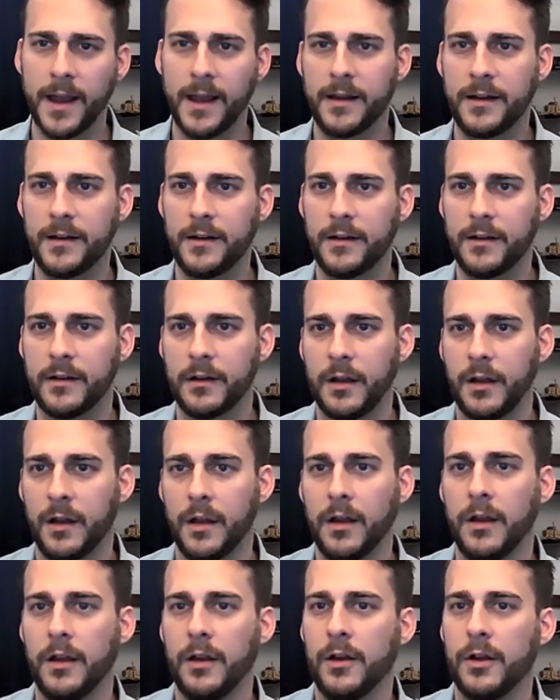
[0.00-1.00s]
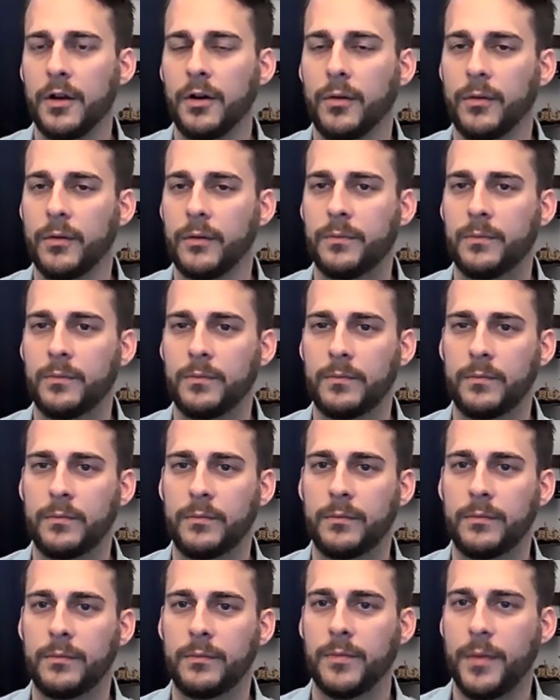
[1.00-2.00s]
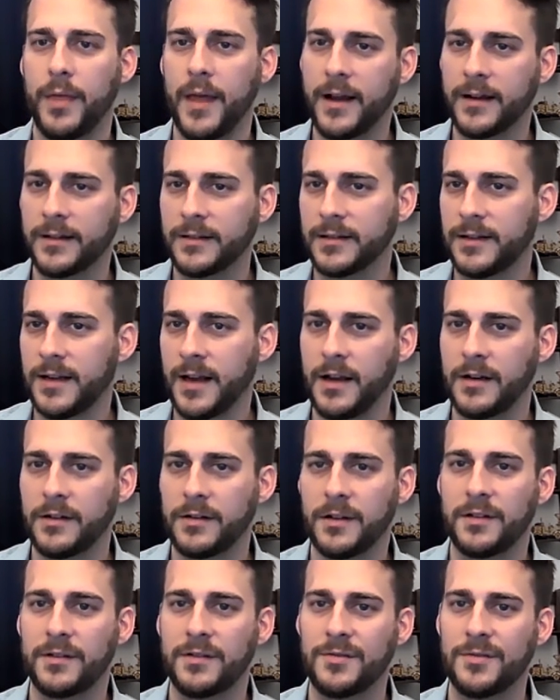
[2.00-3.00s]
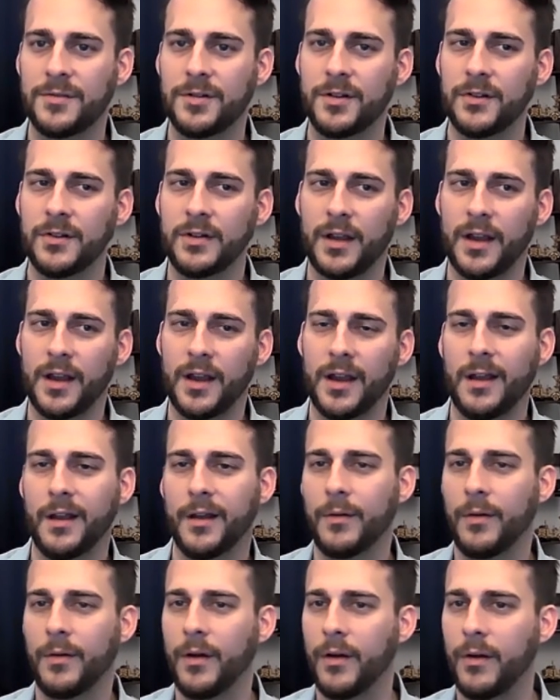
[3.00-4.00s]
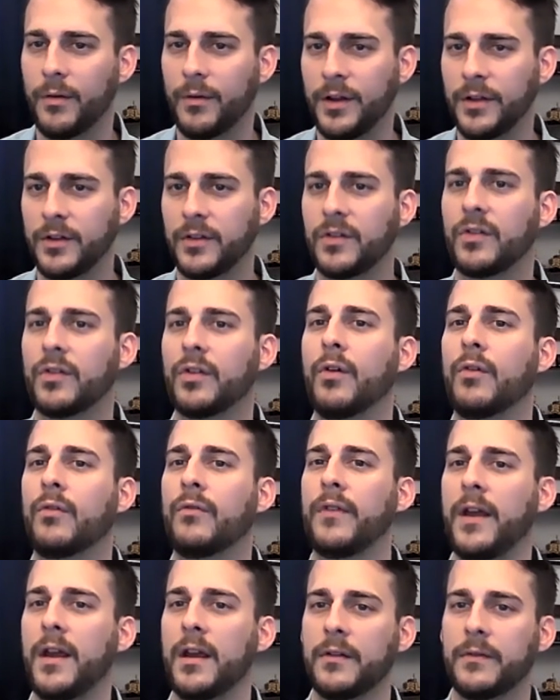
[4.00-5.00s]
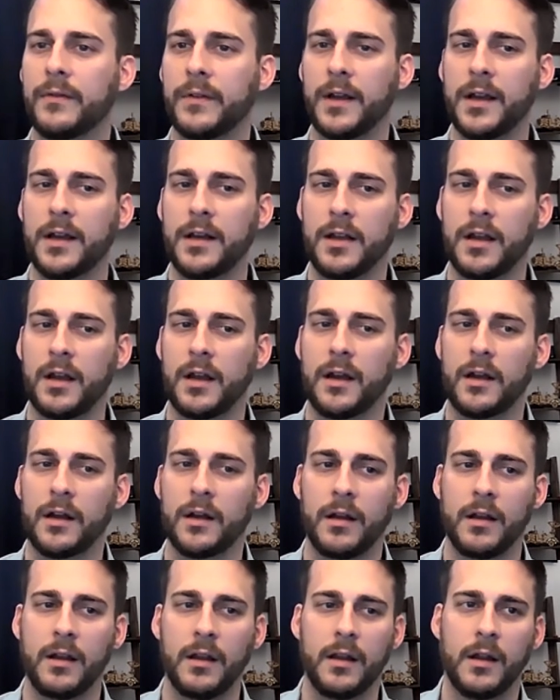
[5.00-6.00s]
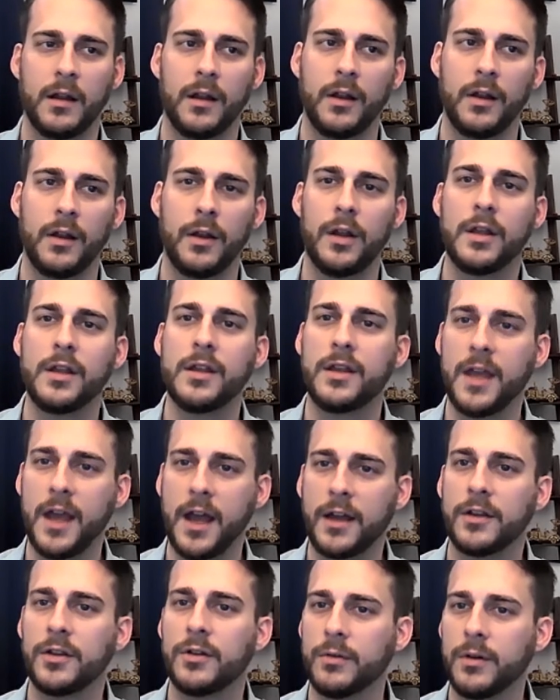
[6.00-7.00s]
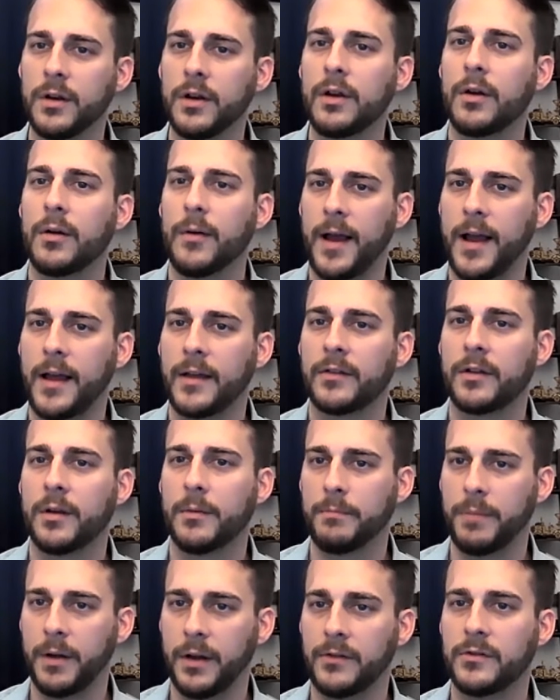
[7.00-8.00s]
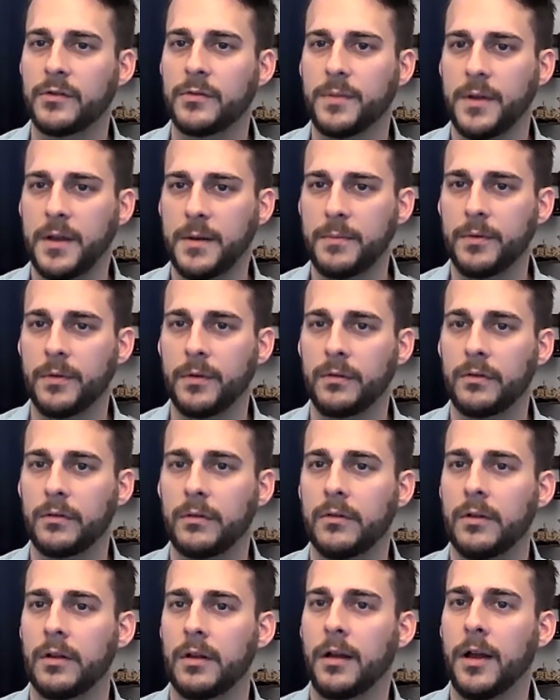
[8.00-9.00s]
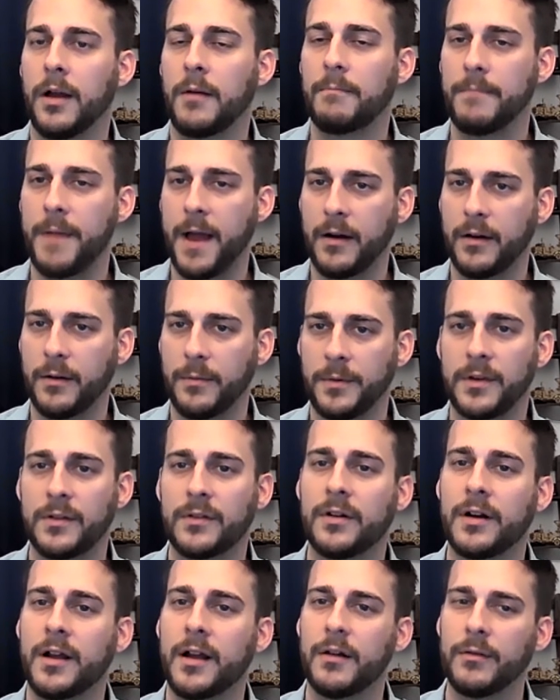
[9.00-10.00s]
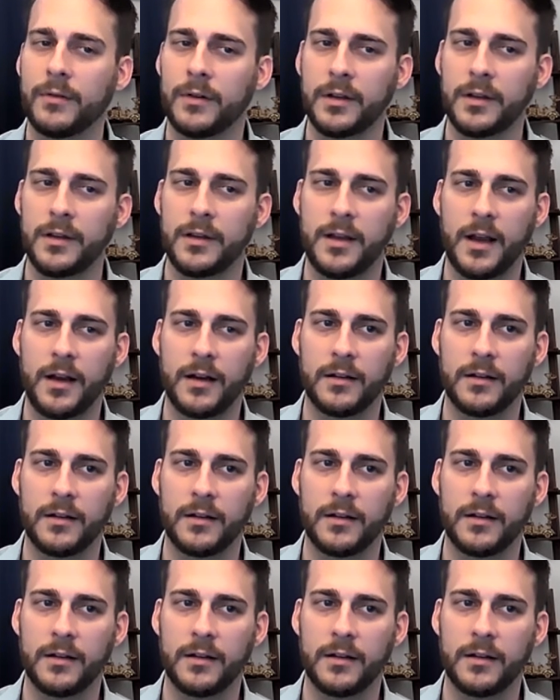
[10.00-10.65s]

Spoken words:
And you know, that stage, it's so vague of an idea. Yeah, you can go ask a bunch of people about it because you're not really